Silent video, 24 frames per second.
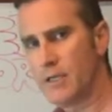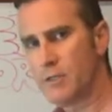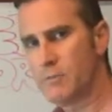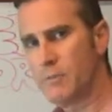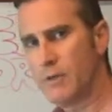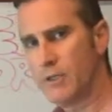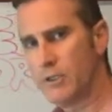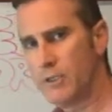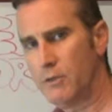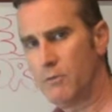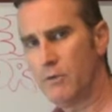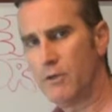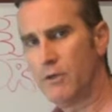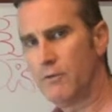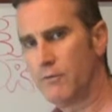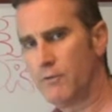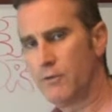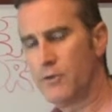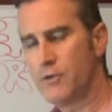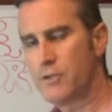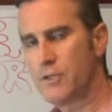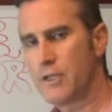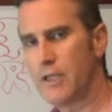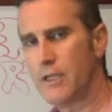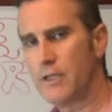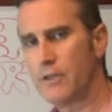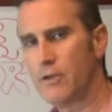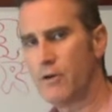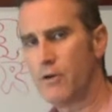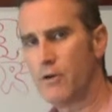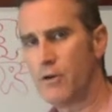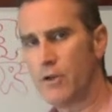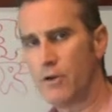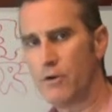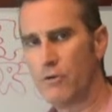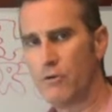especially when you first get
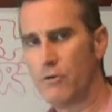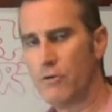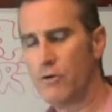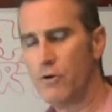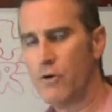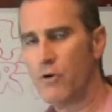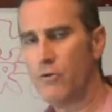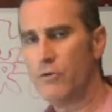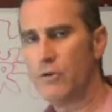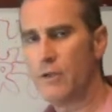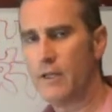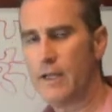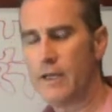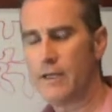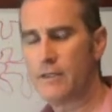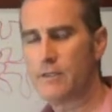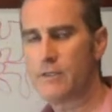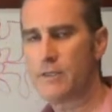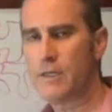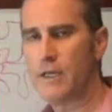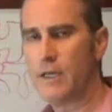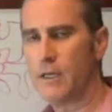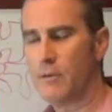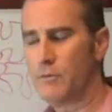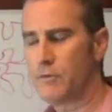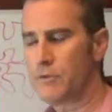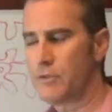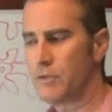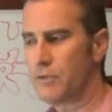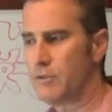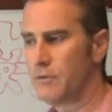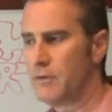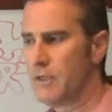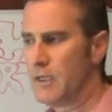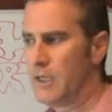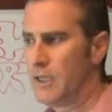there and you don't know the landscape.
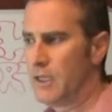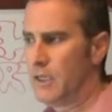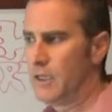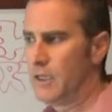So